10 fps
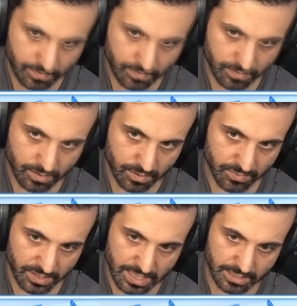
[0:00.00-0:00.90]
No,
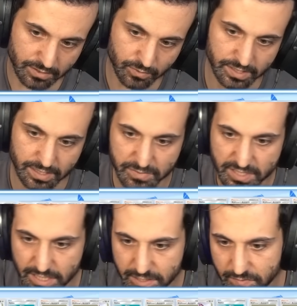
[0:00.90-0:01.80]
but not in a way that I'm
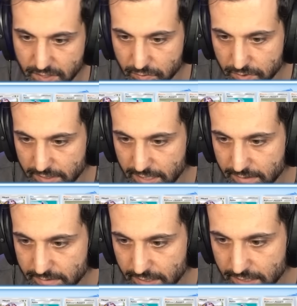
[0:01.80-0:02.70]
satisfied with.
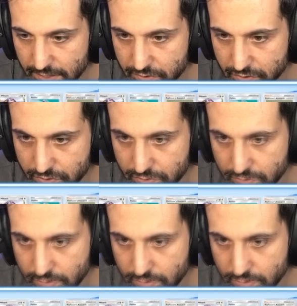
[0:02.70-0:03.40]
I think I just...